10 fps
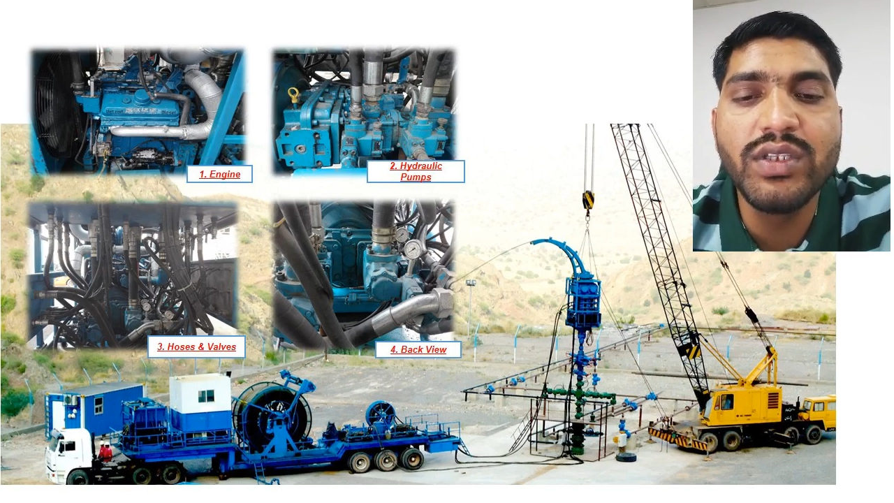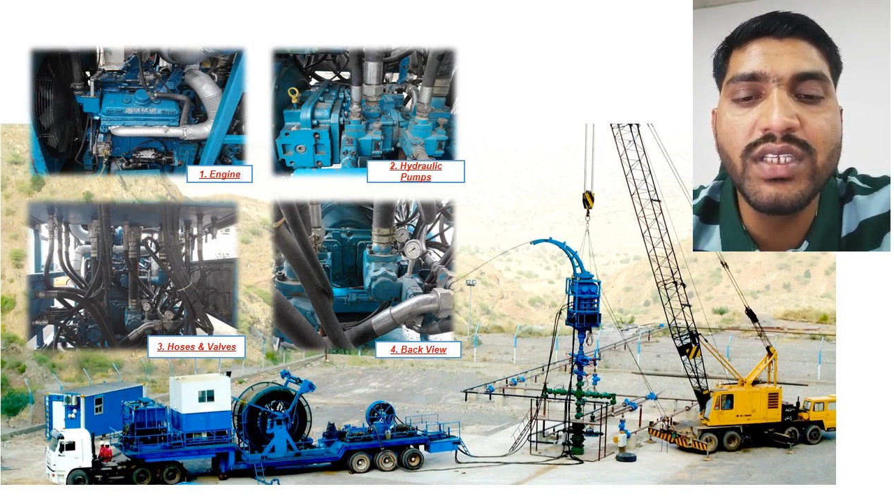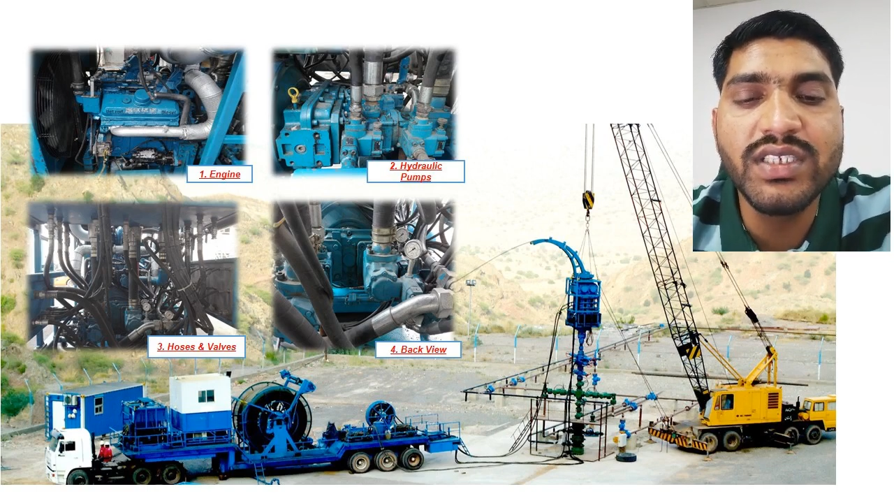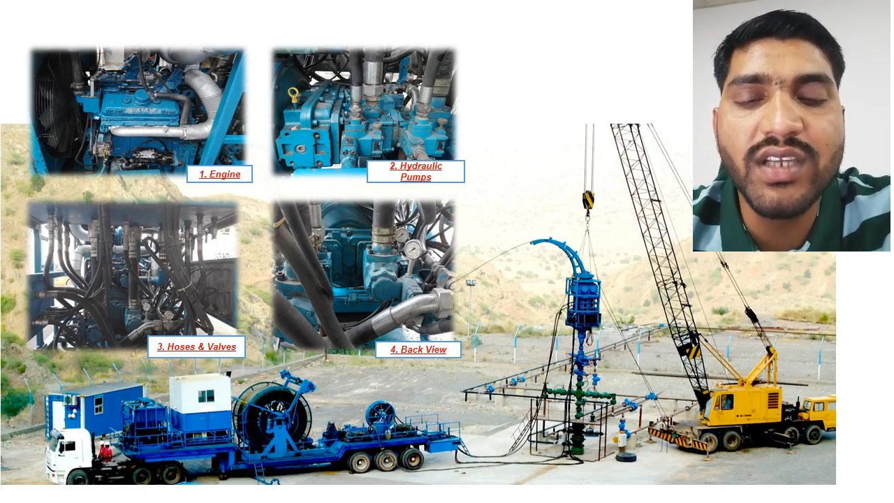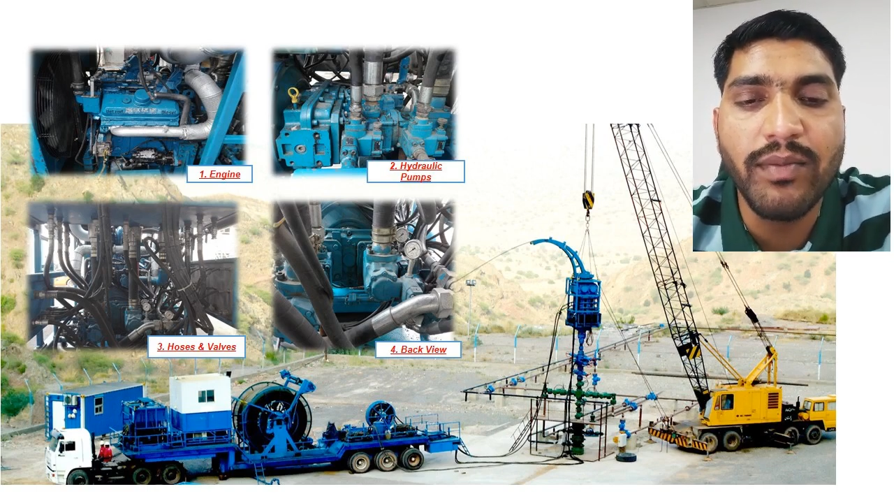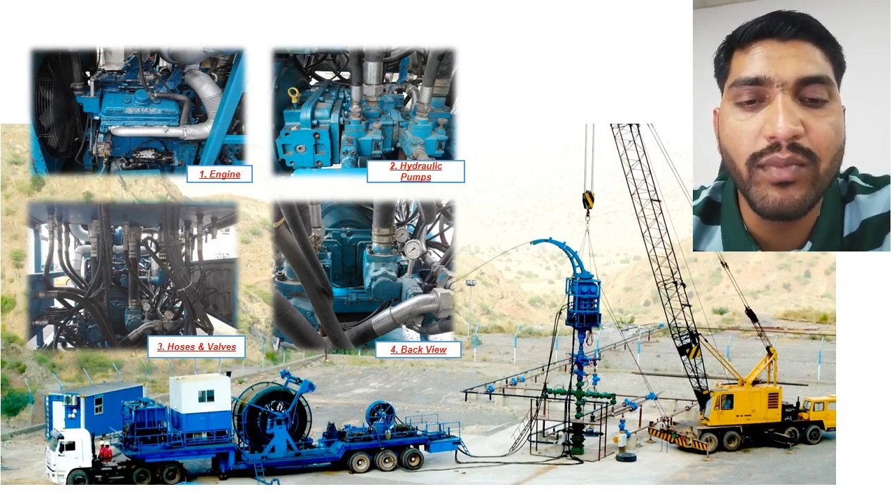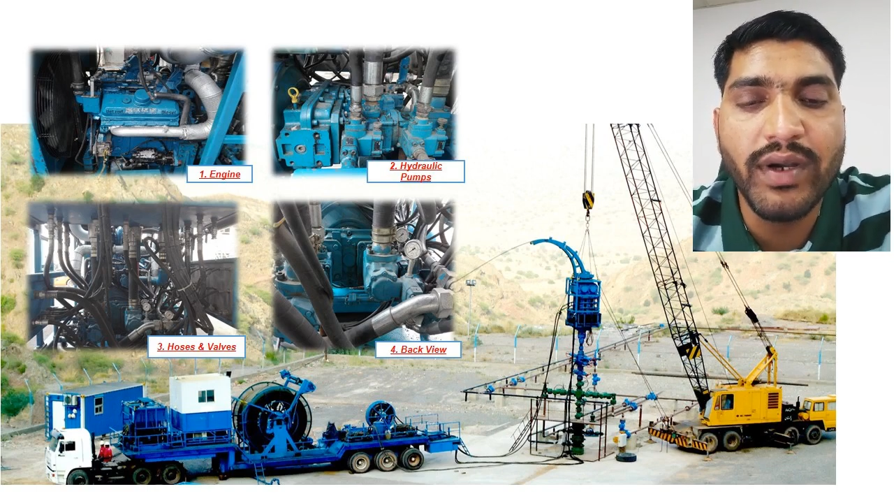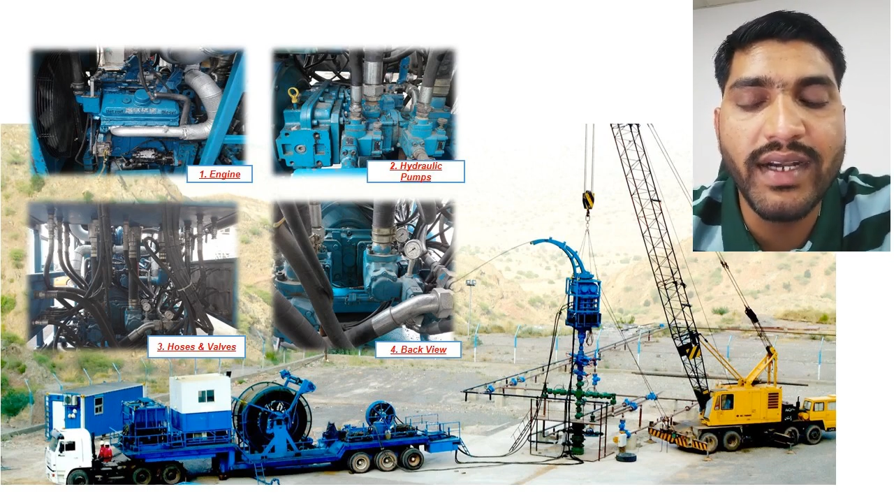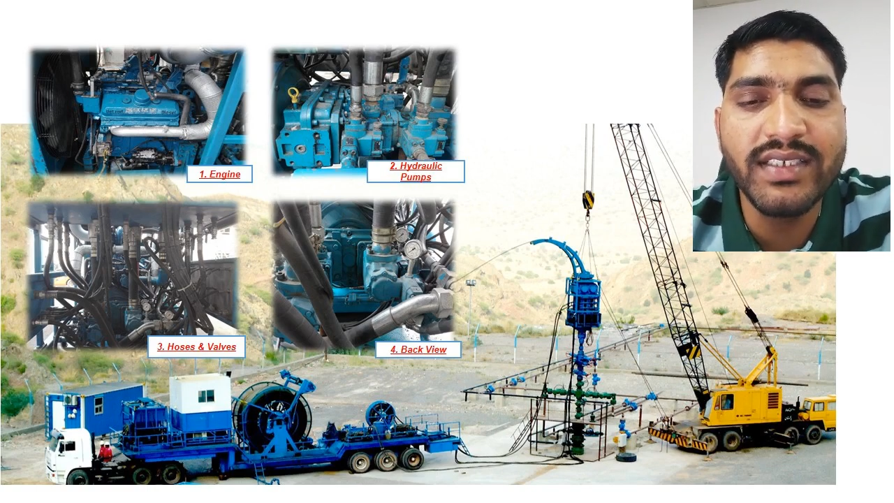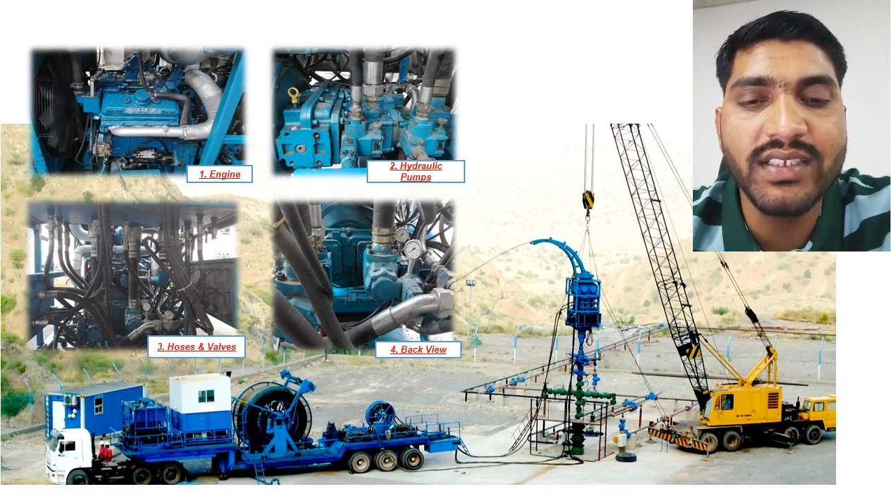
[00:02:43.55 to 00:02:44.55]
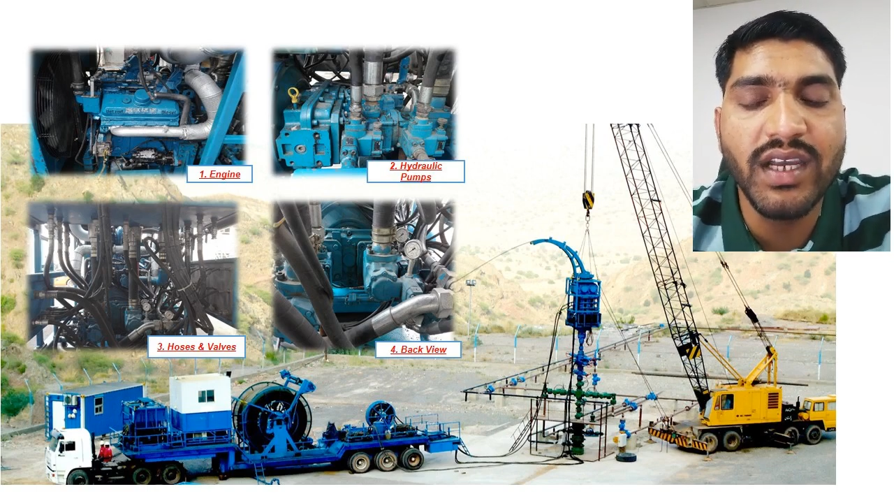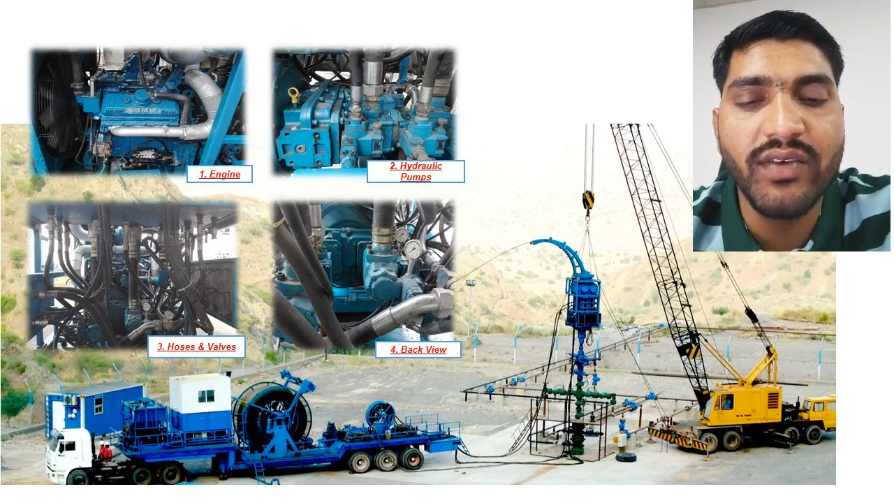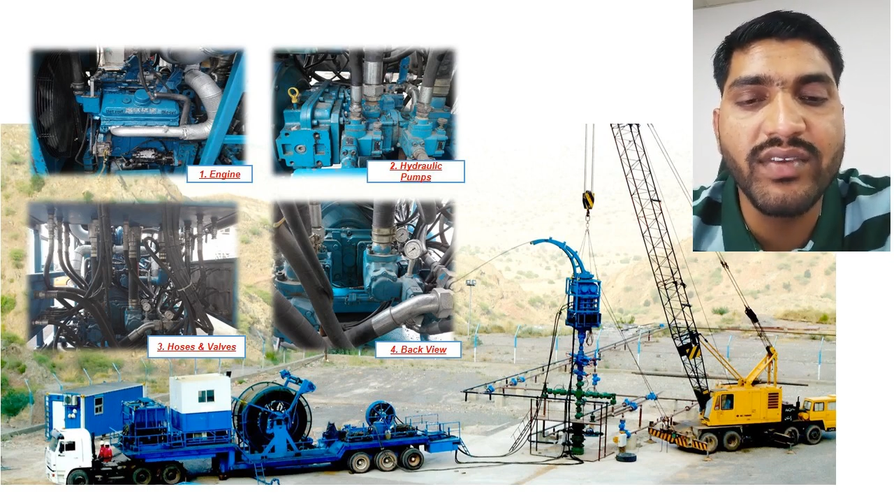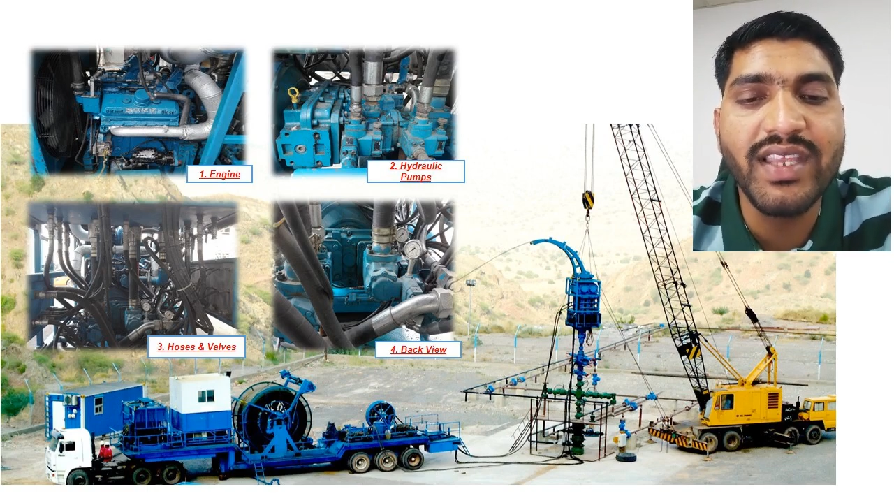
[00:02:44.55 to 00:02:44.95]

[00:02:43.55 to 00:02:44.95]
these components with